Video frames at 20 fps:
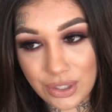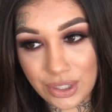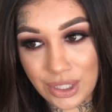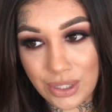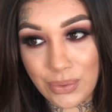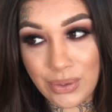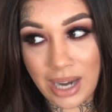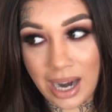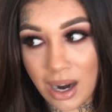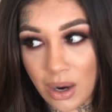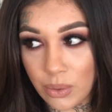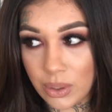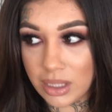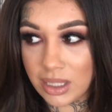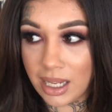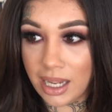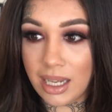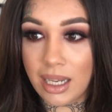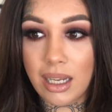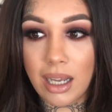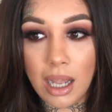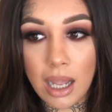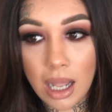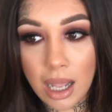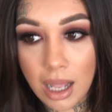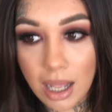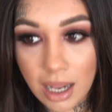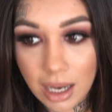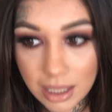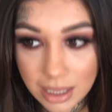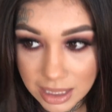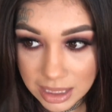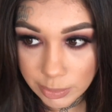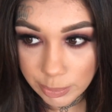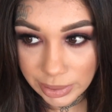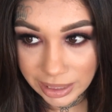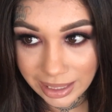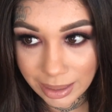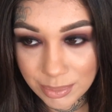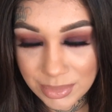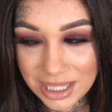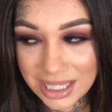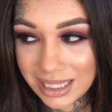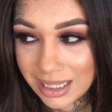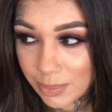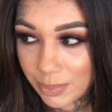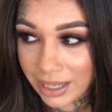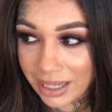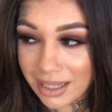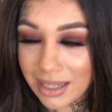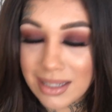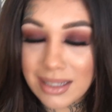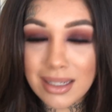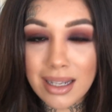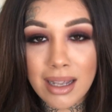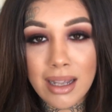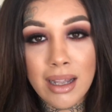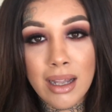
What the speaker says: So now it's like this big empty space.